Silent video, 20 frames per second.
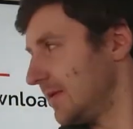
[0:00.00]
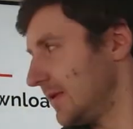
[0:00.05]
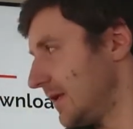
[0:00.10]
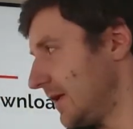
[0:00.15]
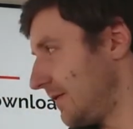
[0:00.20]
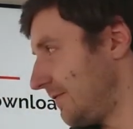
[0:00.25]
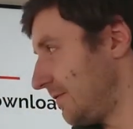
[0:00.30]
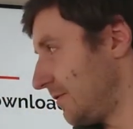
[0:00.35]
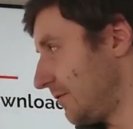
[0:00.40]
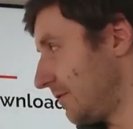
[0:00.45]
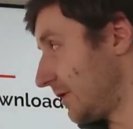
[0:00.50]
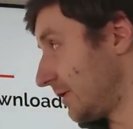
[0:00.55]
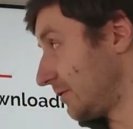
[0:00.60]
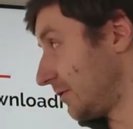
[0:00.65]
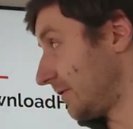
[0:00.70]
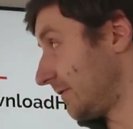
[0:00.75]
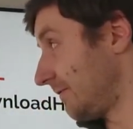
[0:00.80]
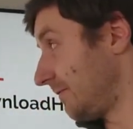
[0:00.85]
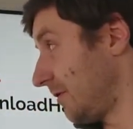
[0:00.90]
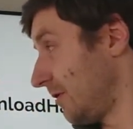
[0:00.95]
If you
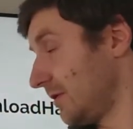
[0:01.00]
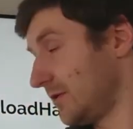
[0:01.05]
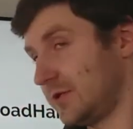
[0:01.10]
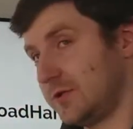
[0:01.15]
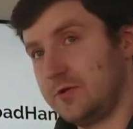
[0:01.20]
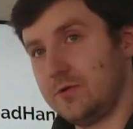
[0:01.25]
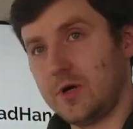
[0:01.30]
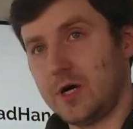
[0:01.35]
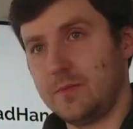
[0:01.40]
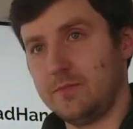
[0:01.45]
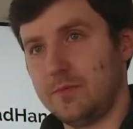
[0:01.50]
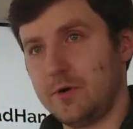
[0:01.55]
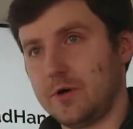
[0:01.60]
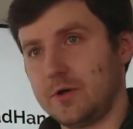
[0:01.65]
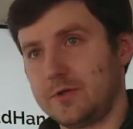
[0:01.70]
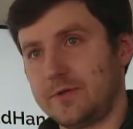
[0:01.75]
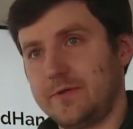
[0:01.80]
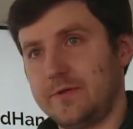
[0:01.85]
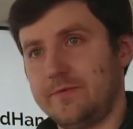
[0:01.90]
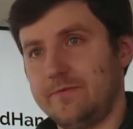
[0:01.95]
return false, you
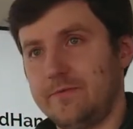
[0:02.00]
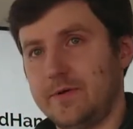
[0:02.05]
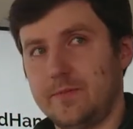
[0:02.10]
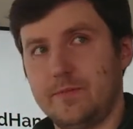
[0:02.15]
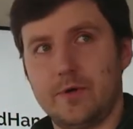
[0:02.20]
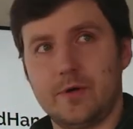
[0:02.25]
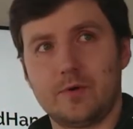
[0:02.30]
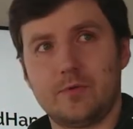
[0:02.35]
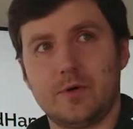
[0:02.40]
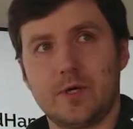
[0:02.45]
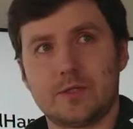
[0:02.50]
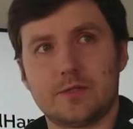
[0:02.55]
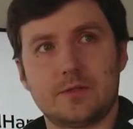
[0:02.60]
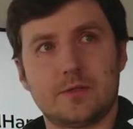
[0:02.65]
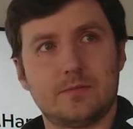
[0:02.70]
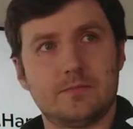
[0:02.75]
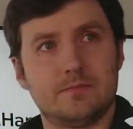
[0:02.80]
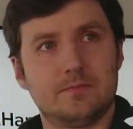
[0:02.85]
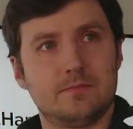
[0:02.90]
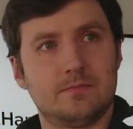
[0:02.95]
abort the web
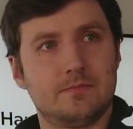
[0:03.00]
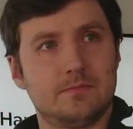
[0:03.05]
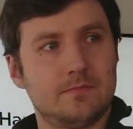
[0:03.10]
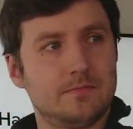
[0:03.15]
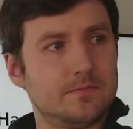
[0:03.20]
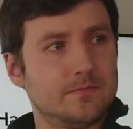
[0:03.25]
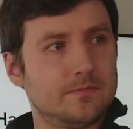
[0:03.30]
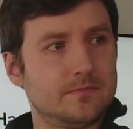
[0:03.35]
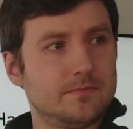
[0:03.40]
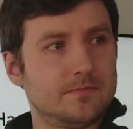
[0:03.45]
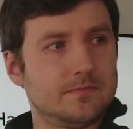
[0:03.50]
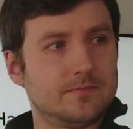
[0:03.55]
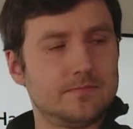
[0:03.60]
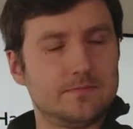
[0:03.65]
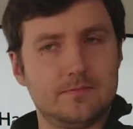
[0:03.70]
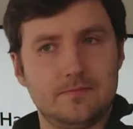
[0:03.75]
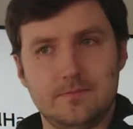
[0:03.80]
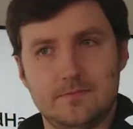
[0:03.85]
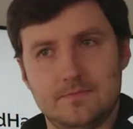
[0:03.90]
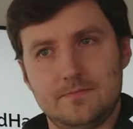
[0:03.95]
request.
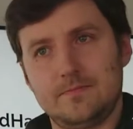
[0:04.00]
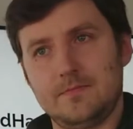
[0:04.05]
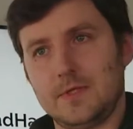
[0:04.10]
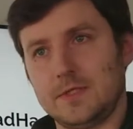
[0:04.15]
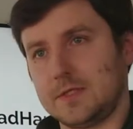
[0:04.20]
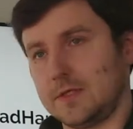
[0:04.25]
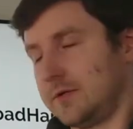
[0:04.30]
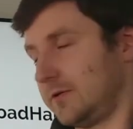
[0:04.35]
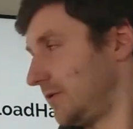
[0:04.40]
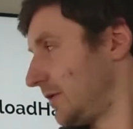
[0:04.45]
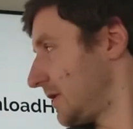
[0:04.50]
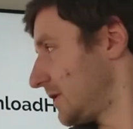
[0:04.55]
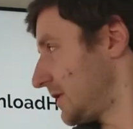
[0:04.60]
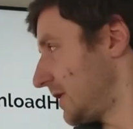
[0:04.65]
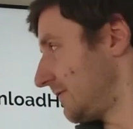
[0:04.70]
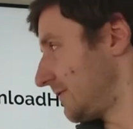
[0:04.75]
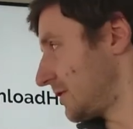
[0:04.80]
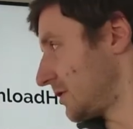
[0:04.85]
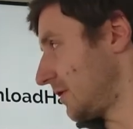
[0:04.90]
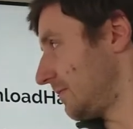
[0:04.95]
So you
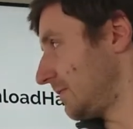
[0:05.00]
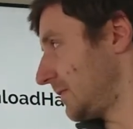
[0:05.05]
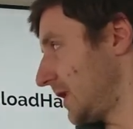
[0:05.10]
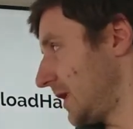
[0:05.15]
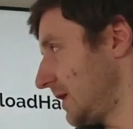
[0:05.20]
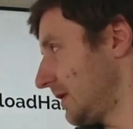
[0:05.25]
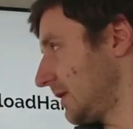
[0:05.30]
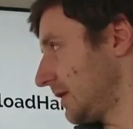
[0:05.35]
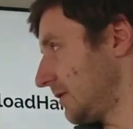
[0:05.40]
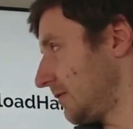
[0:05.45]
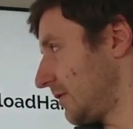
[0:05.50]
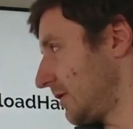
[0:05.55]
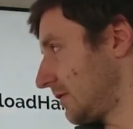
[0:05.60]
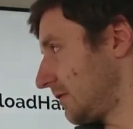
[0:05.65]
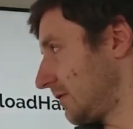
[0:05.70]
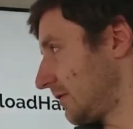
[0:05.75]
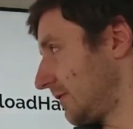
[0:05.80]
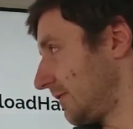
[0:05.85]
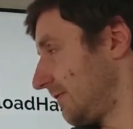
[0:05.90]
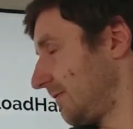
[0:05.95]
received some data, you
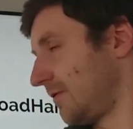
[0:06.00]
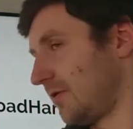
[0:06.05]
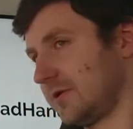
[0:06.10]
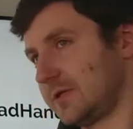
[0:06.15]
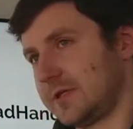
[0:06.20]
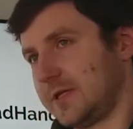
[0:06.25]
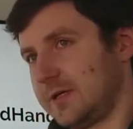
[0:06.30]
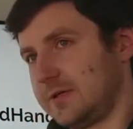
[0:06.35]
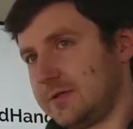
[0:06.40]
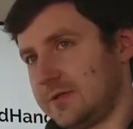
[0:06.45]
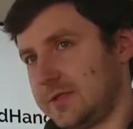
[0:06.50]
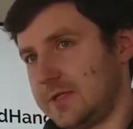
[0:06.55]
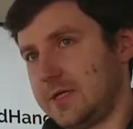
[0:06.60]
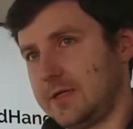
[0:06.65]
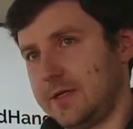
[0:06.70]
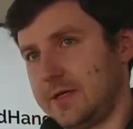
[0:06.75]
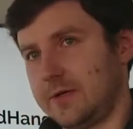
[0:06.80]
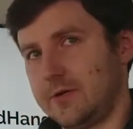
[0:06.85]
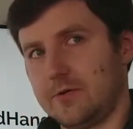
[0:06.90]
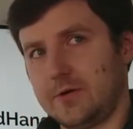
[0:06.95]
return false, you say,
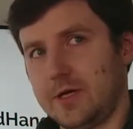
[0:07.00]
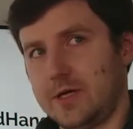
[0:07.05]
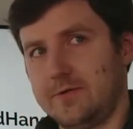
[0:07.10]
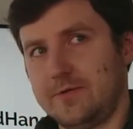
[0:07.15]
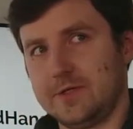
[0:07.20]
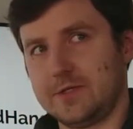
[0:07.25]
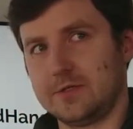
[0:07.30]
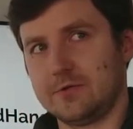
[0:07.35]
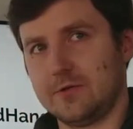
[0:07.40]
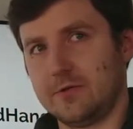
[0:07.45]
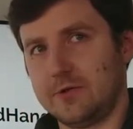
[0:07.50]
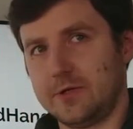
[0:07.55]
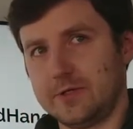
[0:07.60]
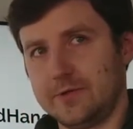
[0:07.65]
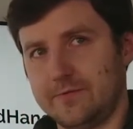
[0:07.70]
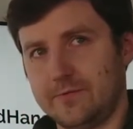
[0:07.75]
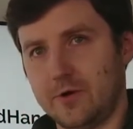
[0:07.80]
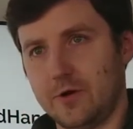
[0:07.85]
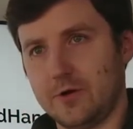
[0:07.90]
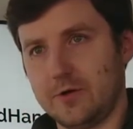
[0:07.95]
okay, this is
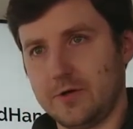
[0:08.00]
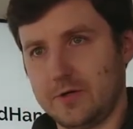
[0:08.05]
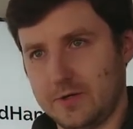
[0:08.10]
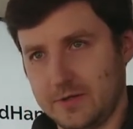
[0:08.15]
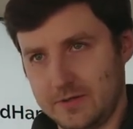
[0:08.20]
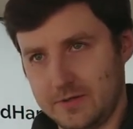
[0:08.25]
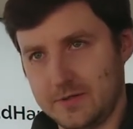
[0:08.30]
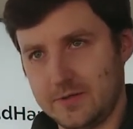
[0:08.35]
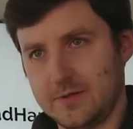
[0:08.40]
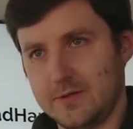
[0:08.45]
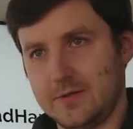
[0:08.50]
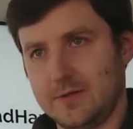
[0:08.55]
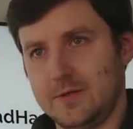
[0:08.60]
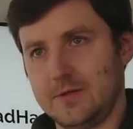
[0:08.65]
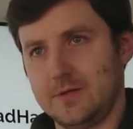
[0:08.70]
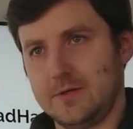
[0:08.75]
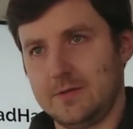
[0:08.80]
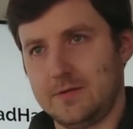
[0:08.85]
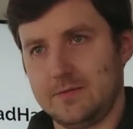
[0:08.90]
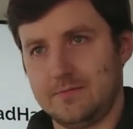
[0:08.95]
already wrong,
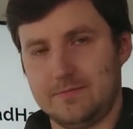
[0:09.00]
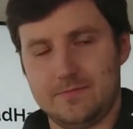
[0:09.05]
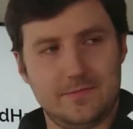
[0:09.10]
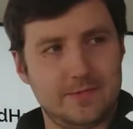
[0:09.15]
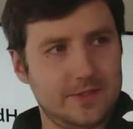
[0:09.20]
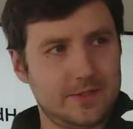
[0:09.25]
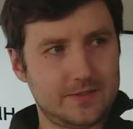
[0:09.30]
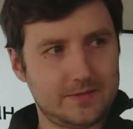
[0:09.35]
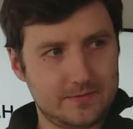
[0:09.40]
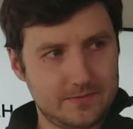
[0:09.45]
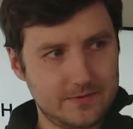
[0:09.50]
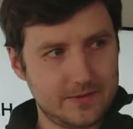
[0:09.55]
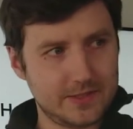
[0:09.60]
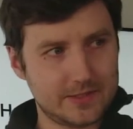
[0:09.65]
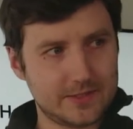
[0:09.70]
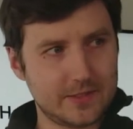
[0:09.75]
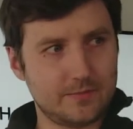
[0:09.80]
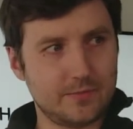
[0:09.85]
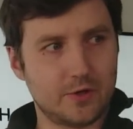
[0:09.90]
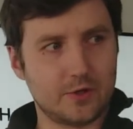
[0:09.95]

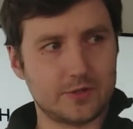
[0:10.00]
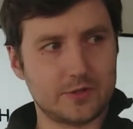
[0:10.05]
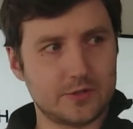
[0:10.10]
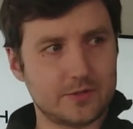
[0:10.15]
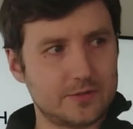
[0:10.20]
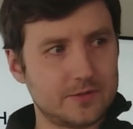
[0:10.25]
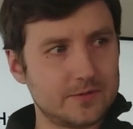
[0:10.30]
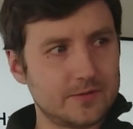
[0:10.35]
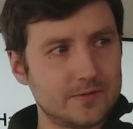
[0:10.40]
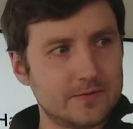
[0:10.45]
let's abort it.